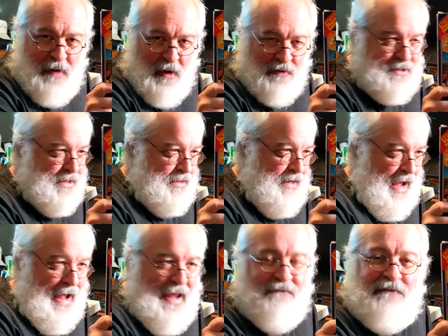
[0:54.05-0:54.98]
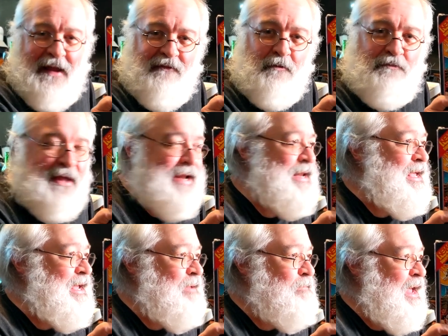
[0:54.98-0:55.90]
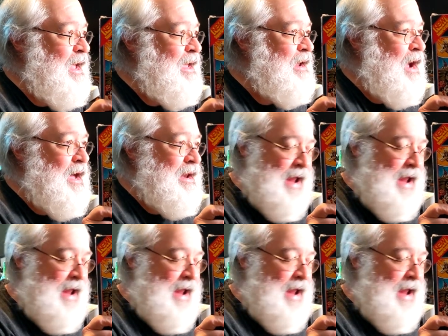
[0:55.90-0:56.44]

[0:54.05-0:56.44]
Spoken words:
posted, I have never played He-Man on